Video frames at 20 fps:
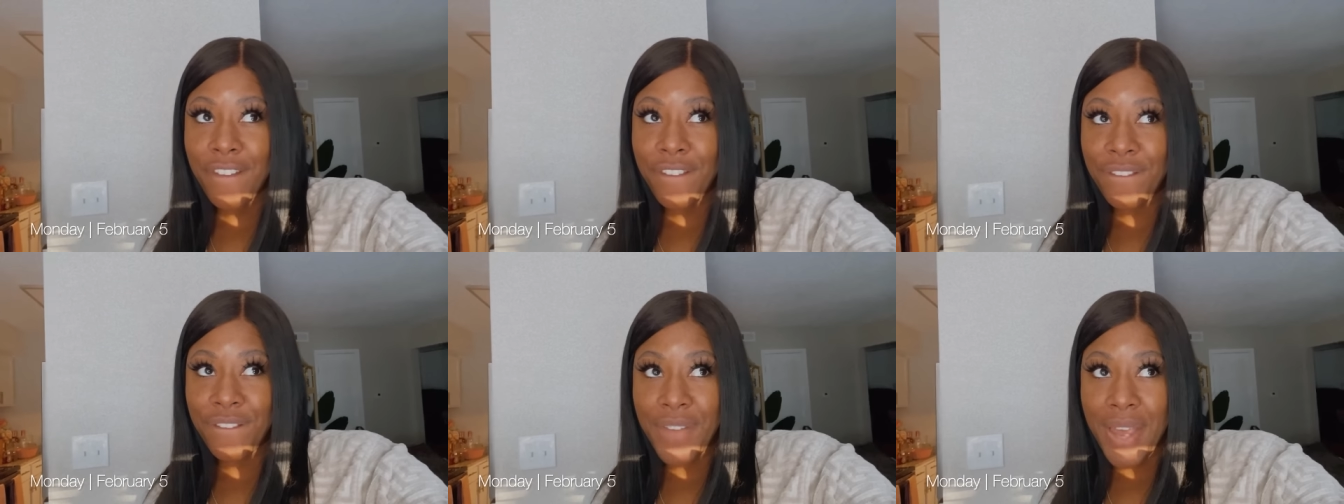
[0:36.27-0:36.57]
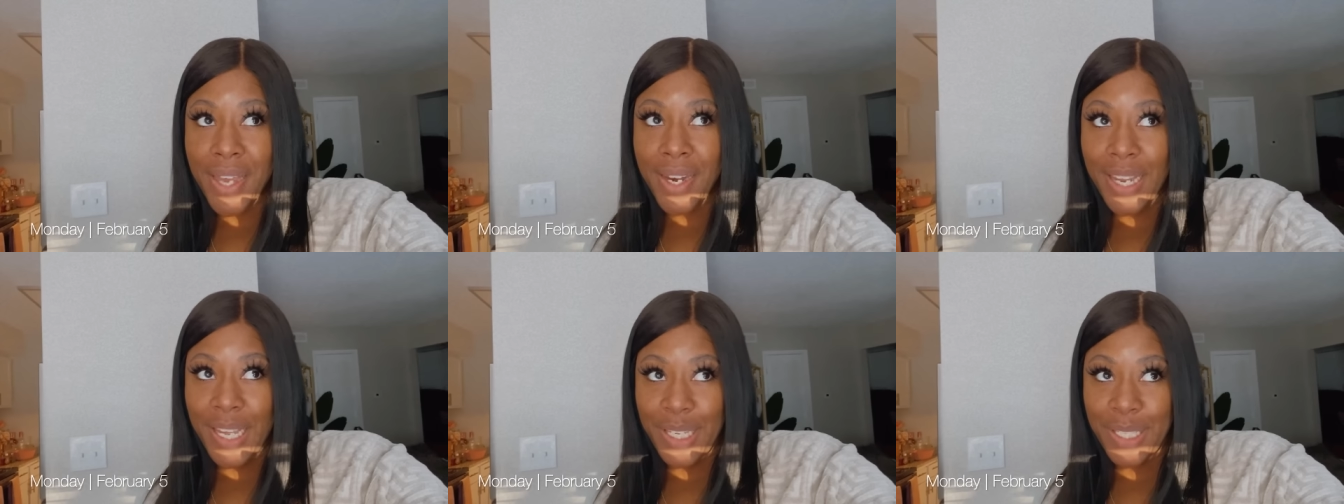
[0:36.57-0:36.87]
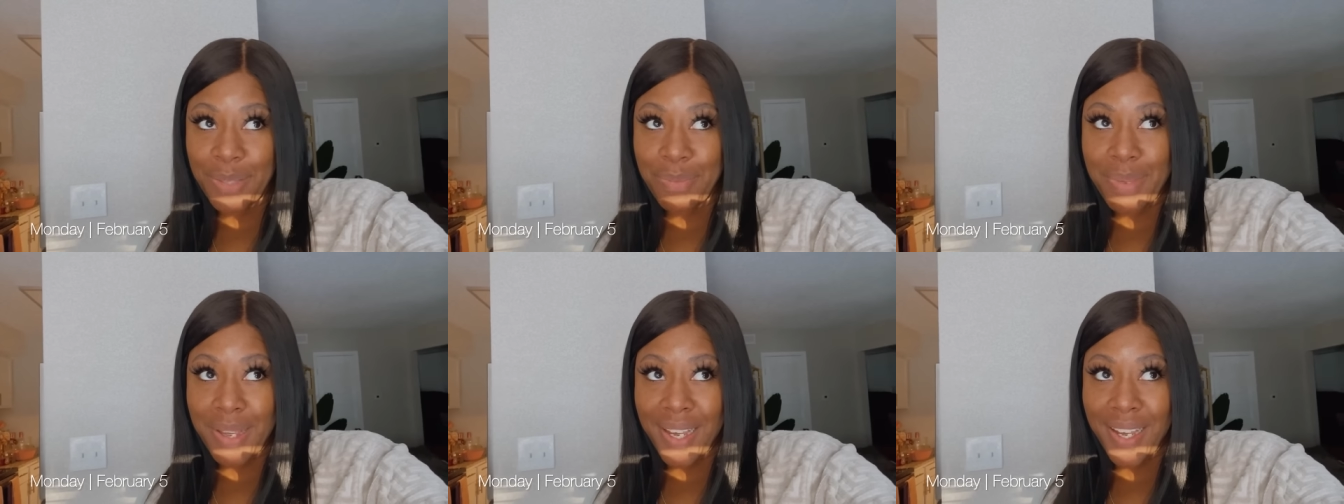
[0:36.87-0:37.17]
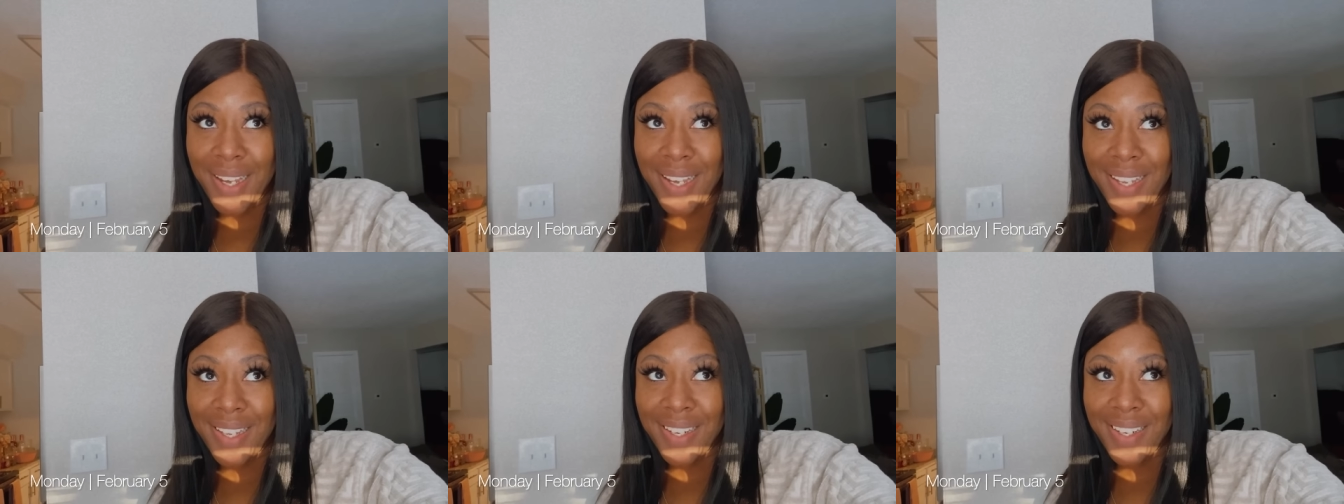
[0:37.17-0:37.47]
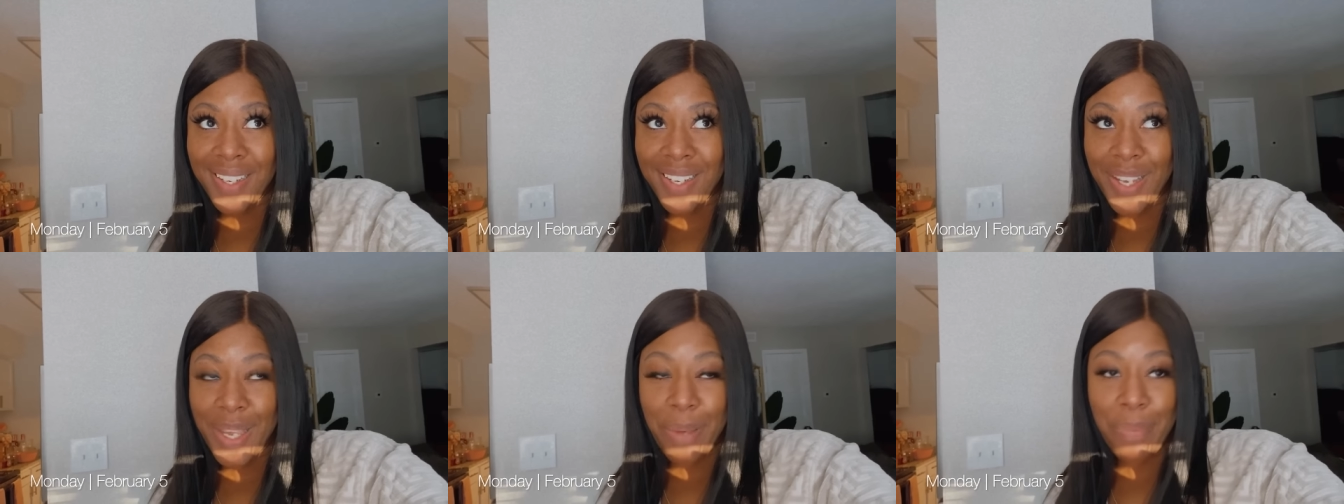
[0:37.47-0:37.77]
FedEx man
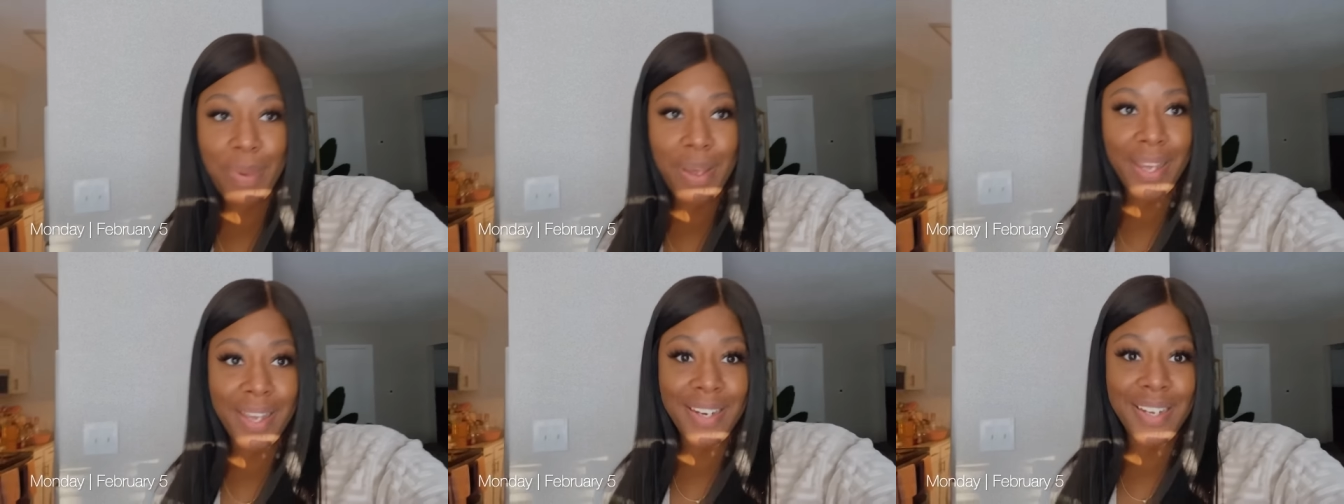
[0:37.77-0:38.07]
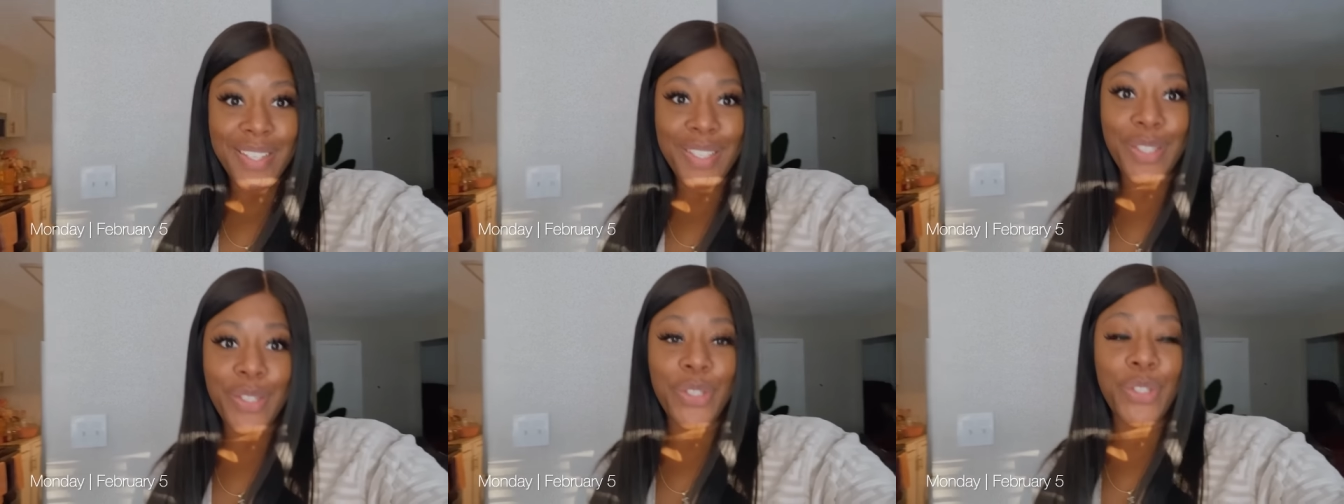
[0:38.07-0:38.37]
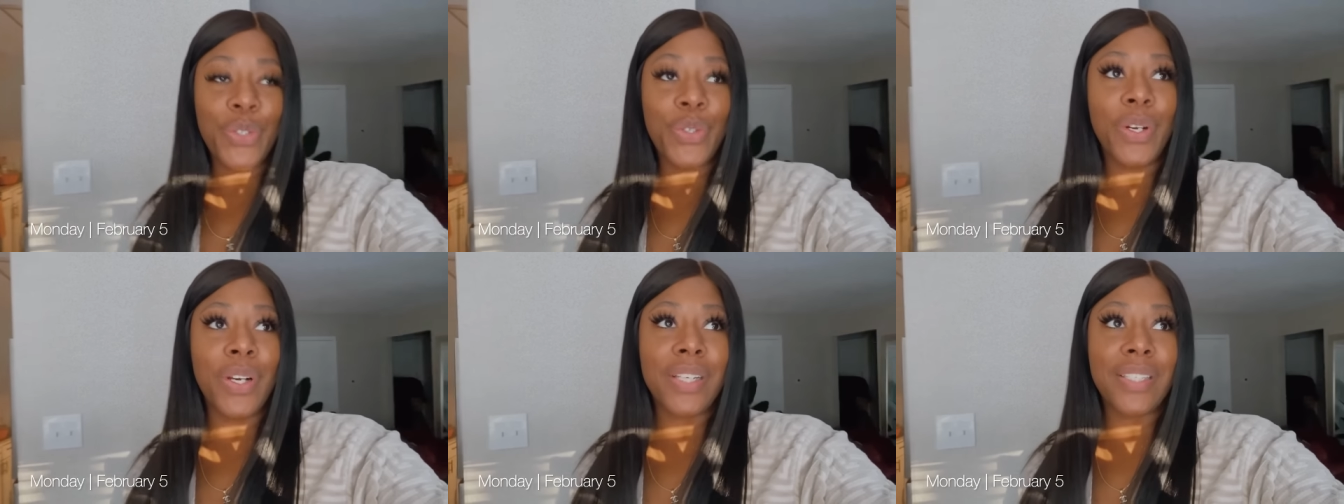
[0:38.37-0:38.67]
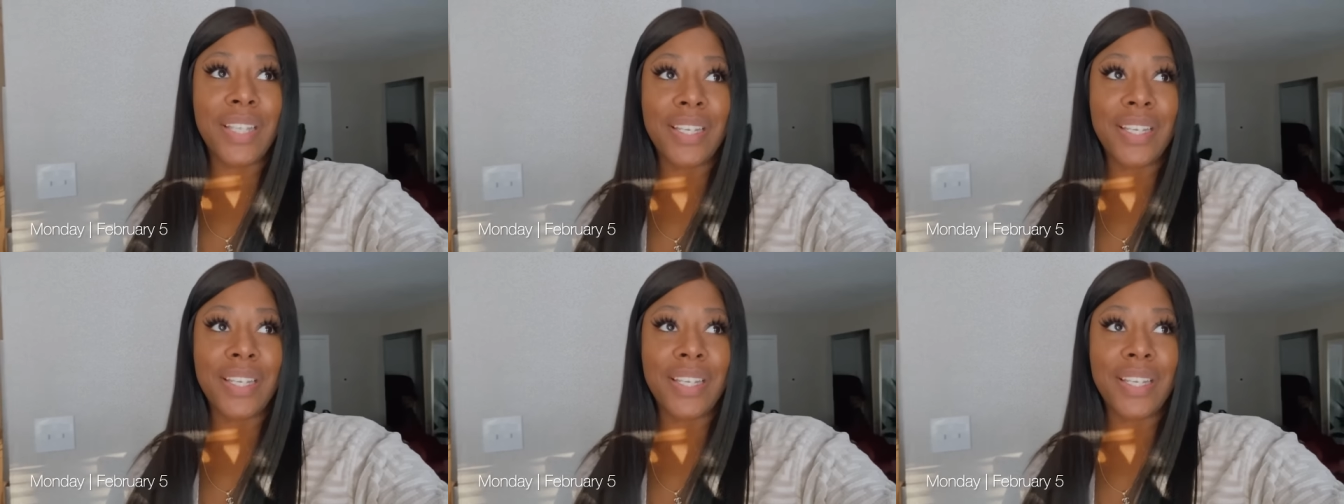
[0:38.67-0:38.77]
get back in his little trucks.